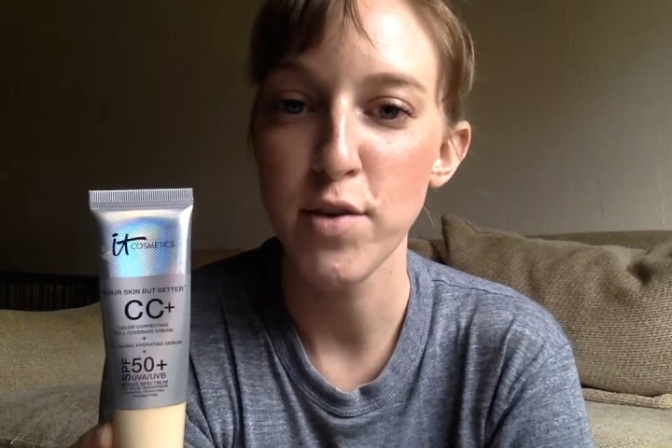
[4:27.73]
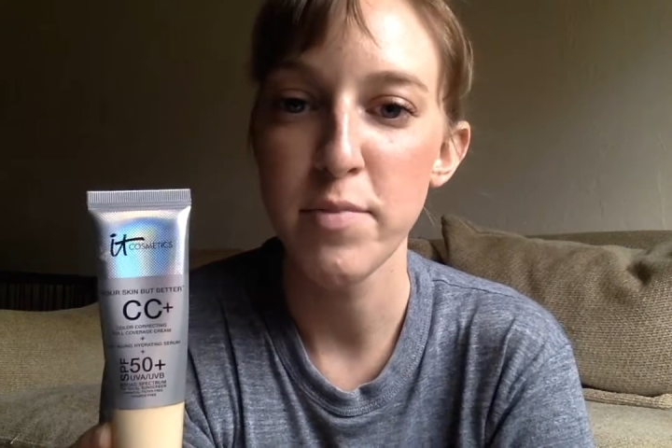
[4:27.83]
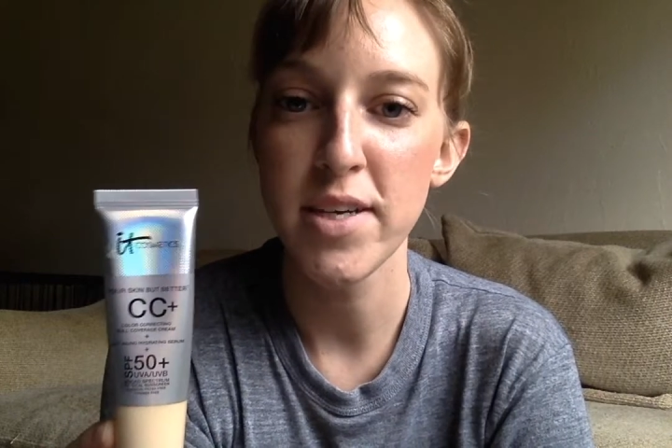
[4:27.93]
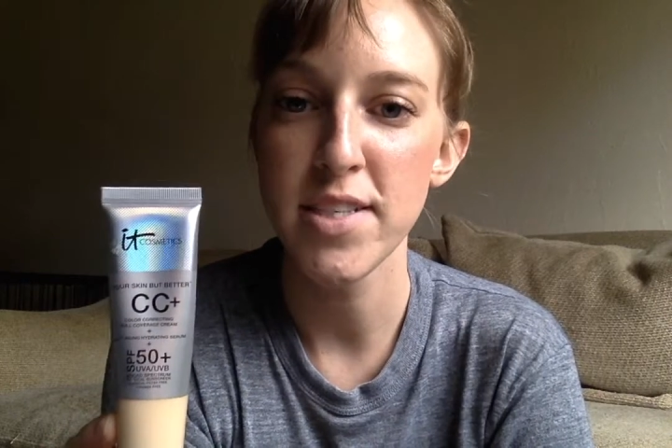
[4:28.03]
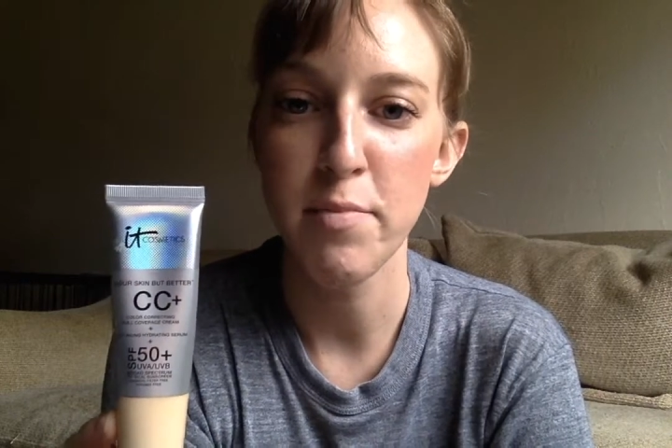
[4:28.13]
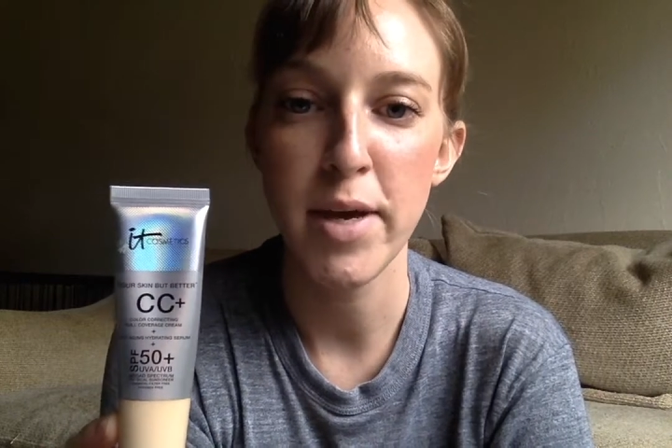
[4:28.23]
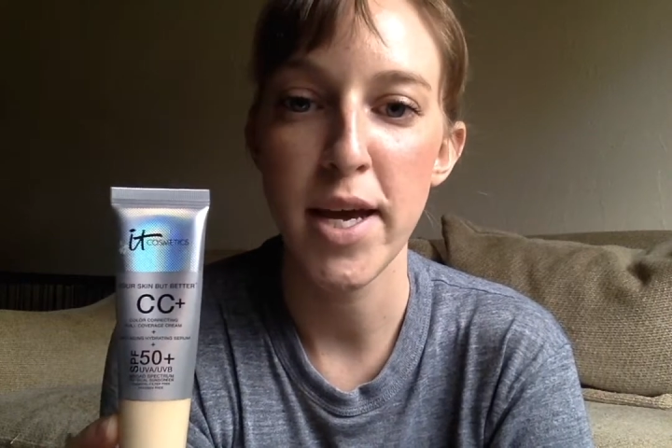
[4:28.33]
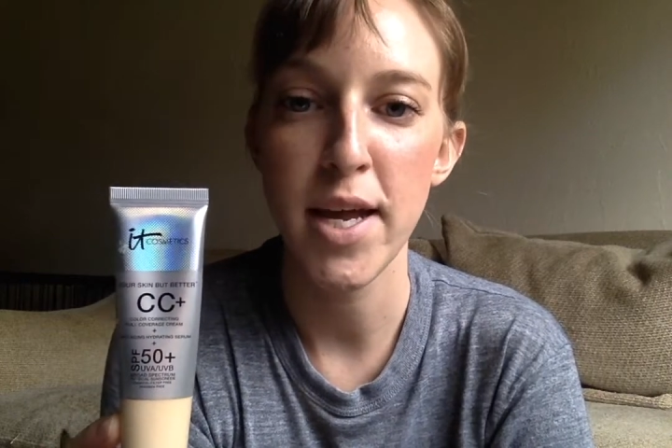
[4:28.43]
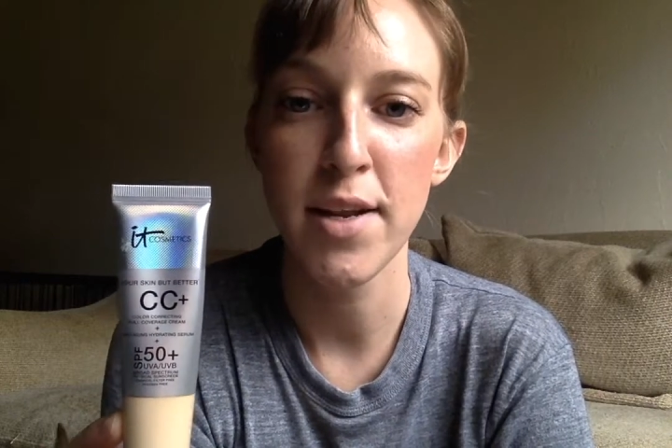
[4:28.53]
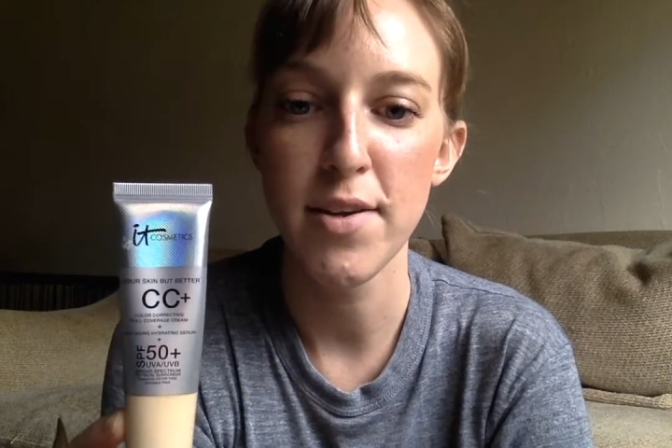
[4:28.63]
to it because I
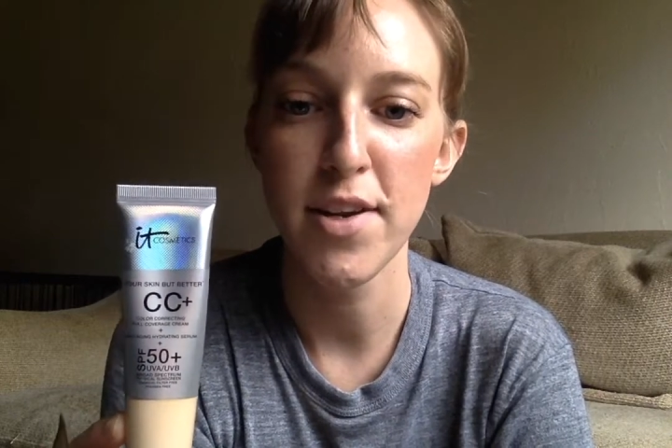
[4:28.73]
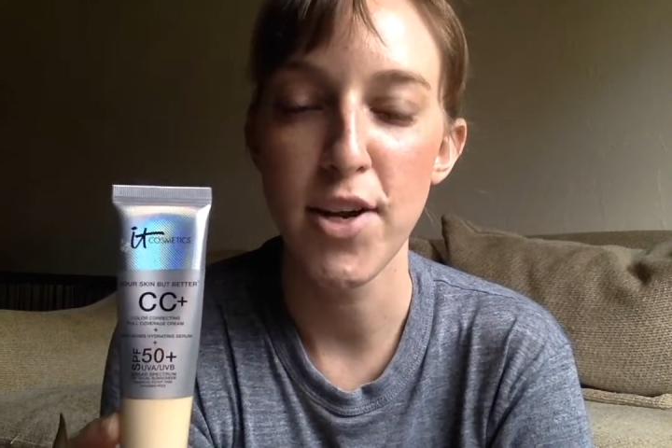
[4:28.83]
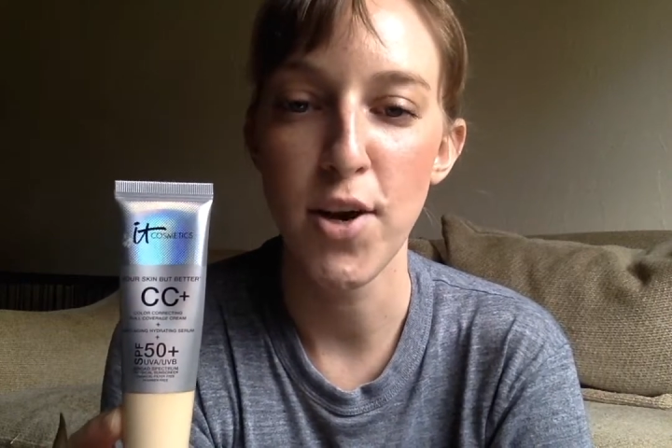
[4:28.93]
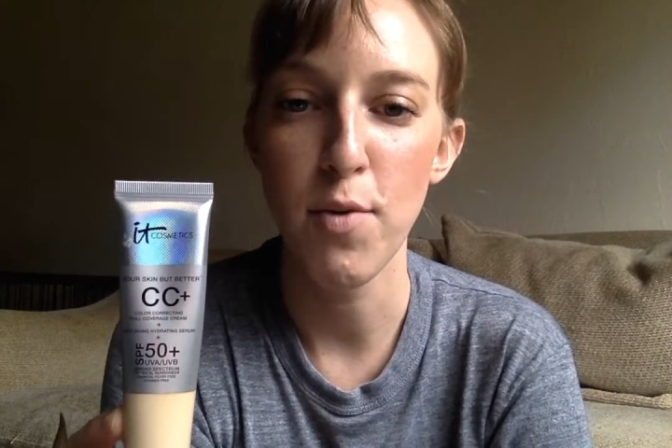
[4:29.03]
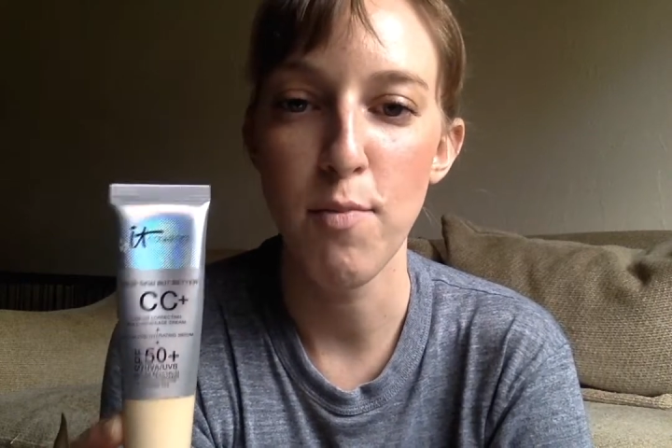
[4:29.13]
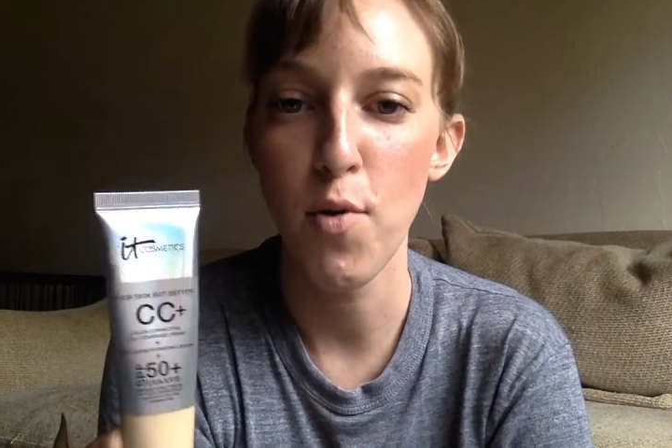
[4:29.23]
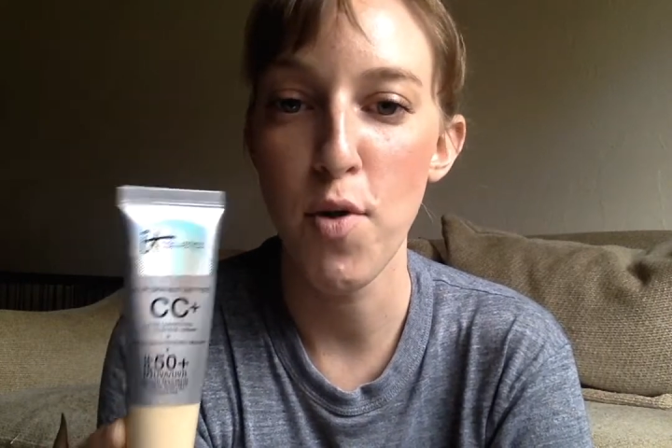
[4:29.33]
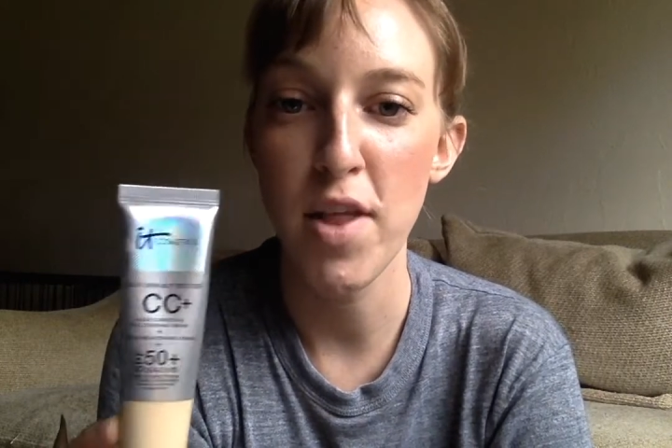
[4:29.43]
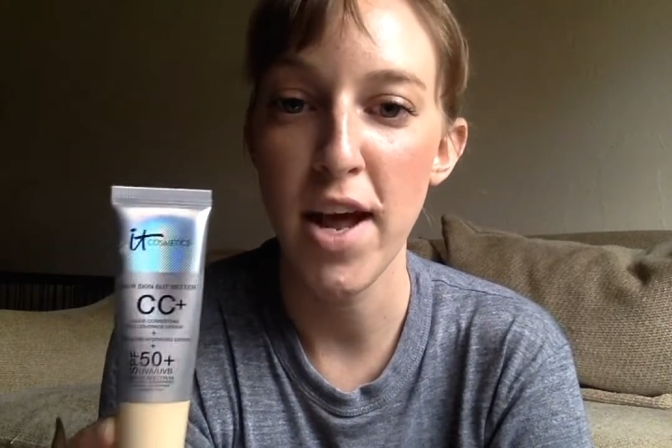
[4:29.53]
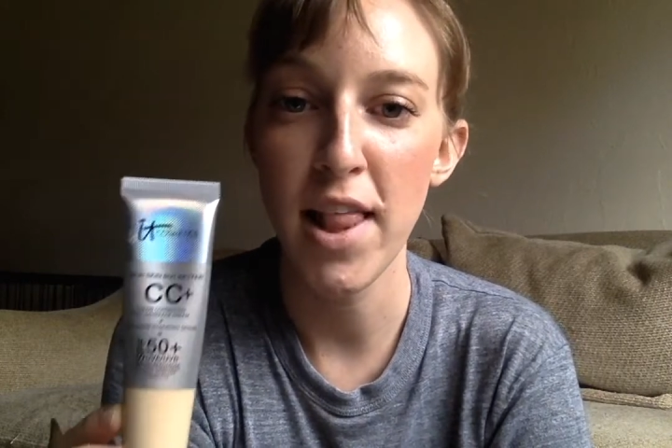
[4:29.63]
paid, more
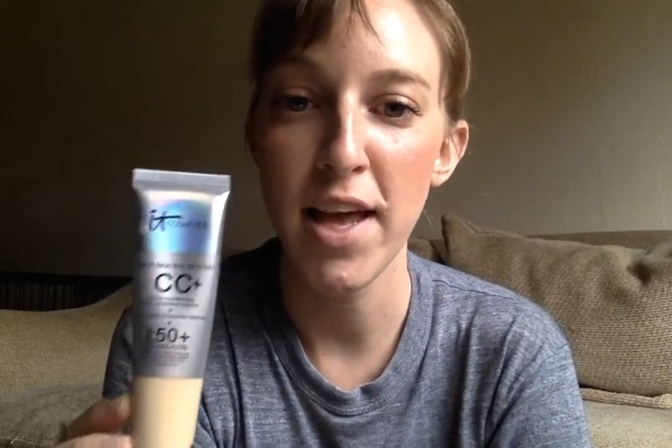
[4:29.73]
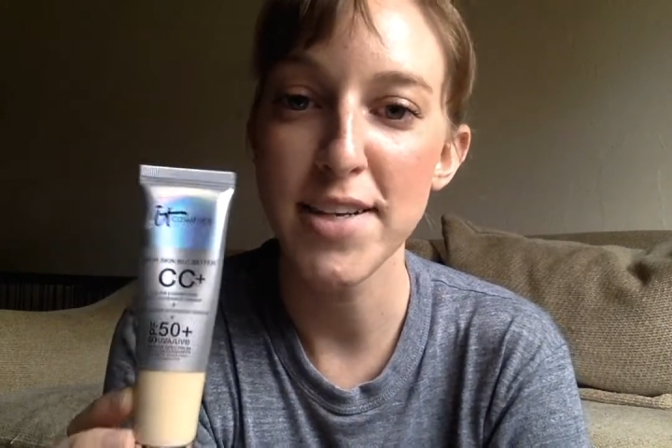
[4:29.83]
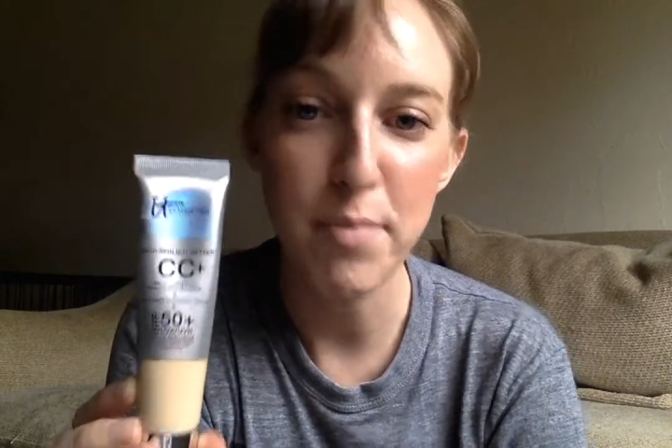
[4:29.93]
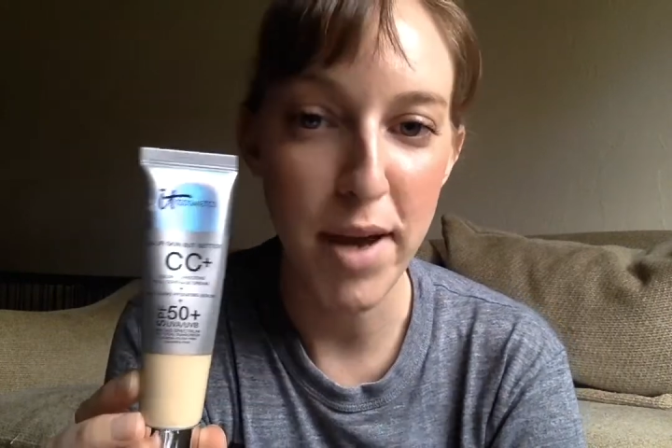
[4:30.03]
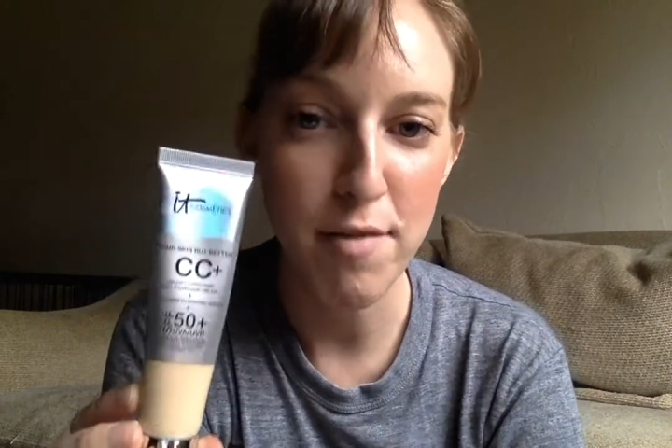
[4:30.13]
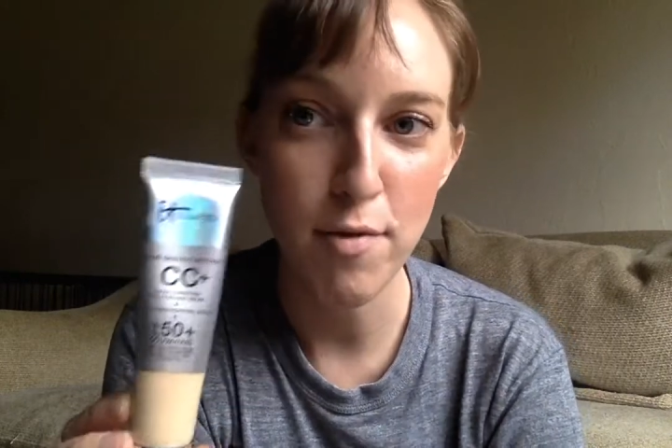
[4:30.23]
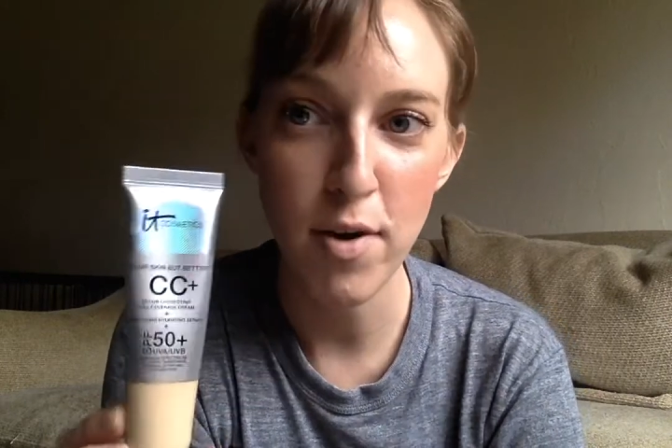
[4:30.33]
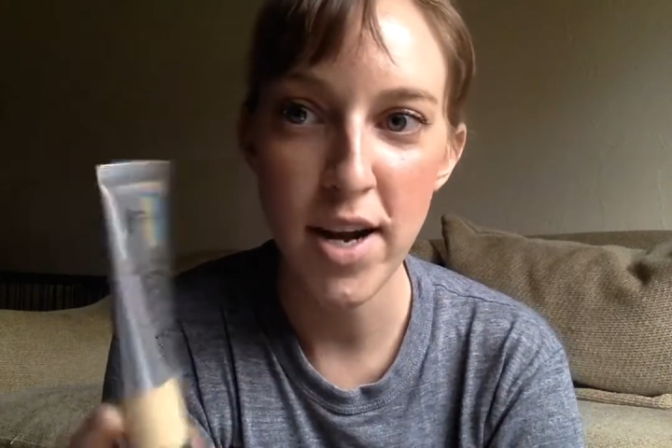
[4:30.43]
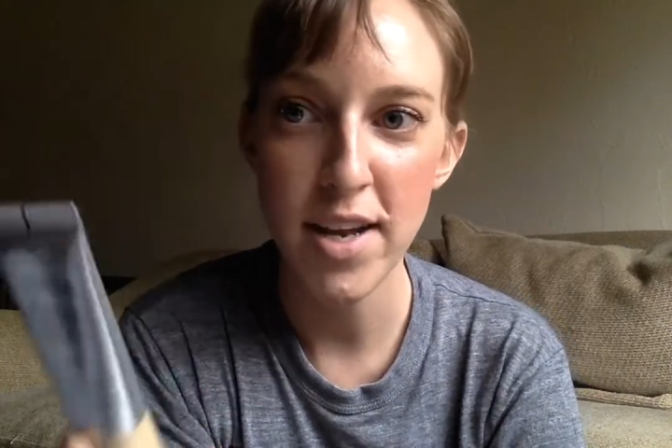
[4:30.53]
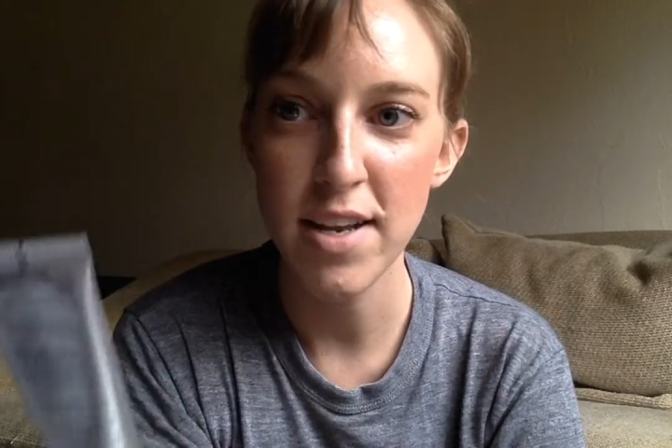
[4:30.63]
than I like to pay
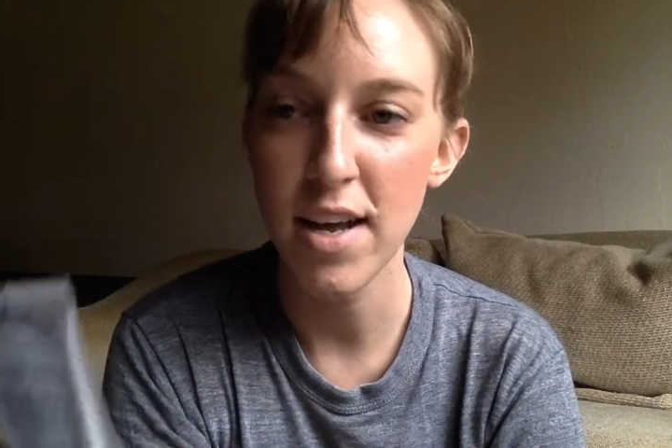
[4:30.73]
for it.